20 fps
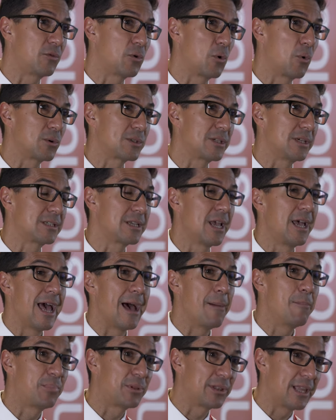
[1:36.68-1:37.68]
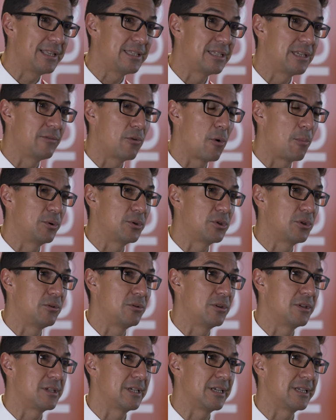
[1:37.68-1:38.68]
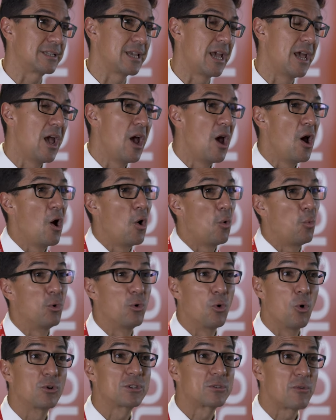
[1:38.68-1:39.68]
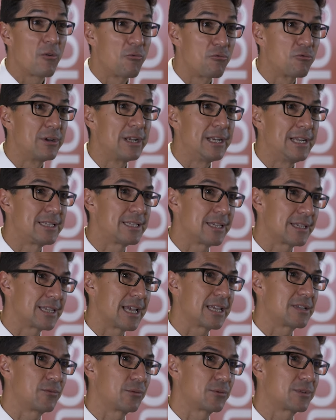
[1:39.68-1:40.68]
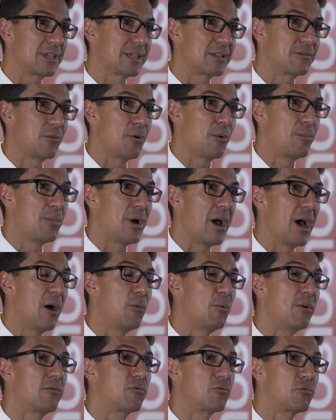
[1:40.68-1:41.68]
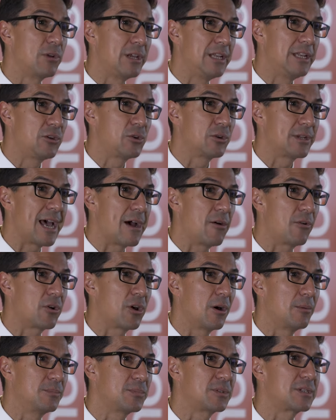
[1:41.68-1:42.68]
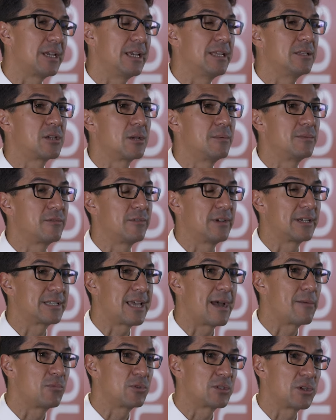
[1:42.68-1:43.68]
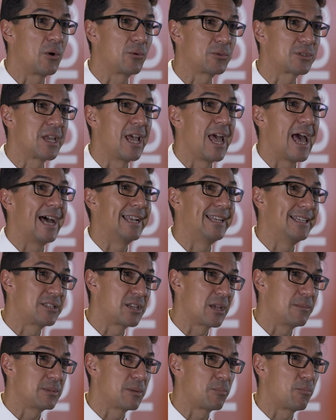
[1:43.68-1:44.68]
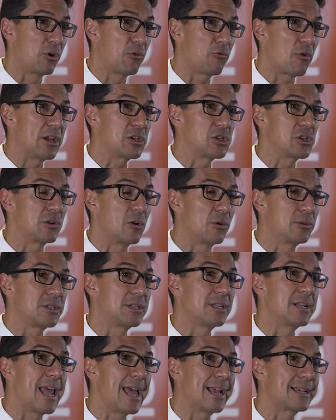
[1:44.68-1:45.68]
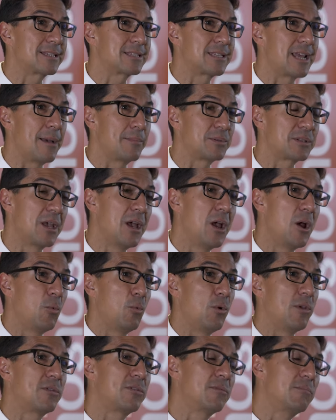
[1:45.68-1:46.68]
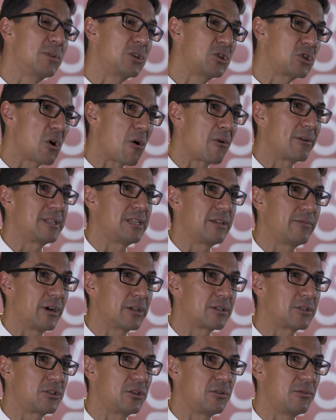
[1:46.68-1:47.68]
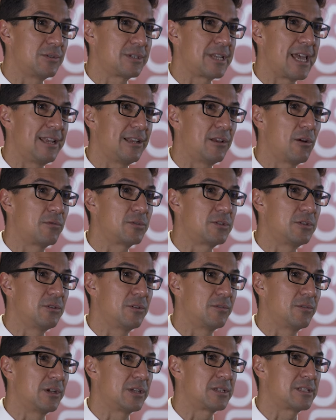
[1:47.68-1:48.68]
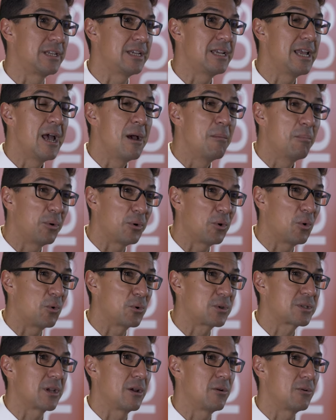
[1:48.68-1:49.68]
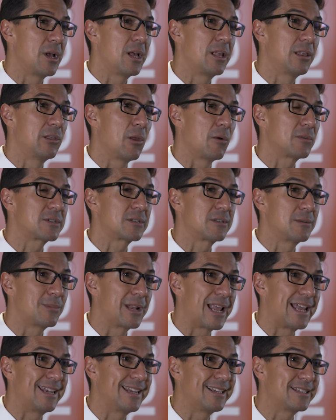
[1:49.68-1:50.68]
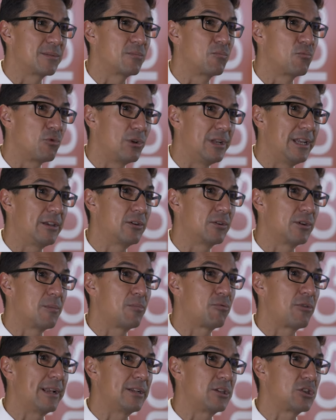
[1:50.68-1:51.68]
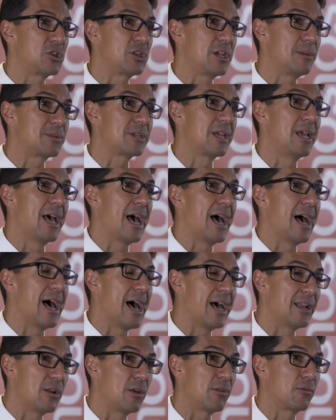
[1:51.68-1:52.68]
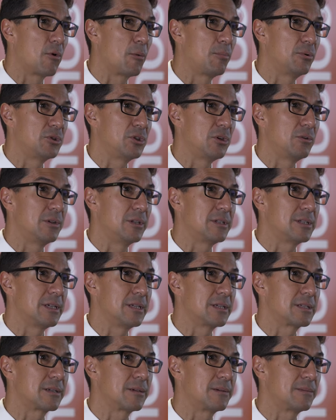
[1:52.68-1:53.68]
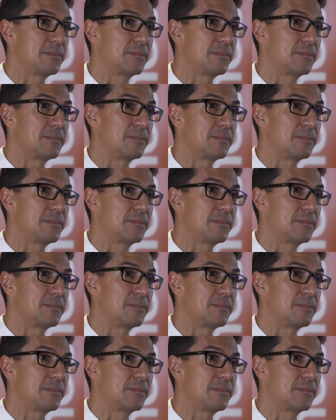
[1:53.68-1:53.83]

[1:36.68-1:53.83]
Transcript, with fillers: of courses and plenty of opportunities. We're also a really successful sixth form uh, with really good outcomes in terms of exam results and in terms of progression onto next steps with the majority of our students heading off to university but also lots of them landing some really good apprenticeships uh, and other opportunities.